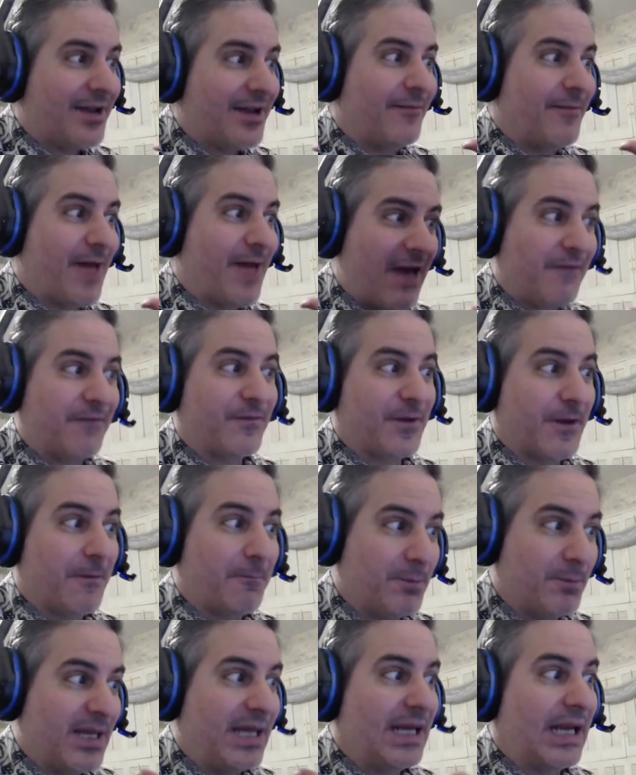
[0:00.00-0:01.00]
of effed
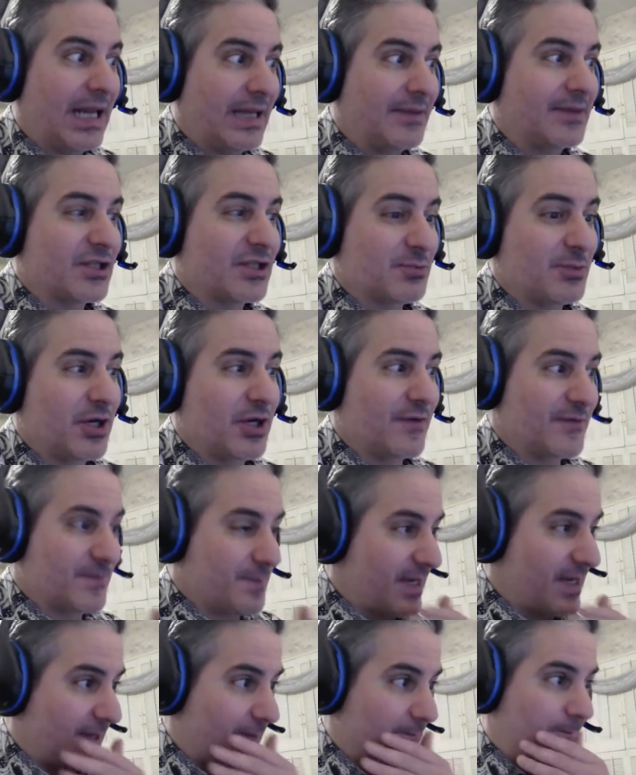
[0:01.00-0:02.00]
up meaning in the Smurfs,
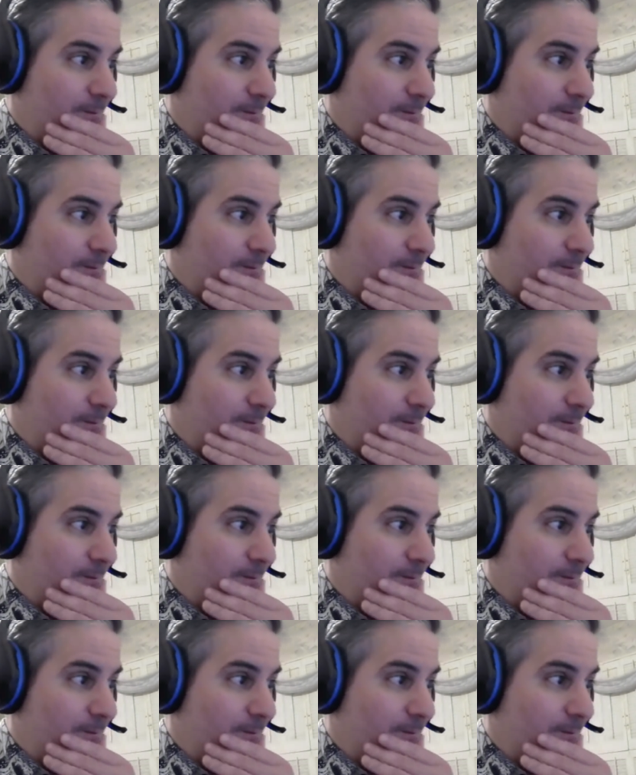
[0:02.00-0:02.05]
man.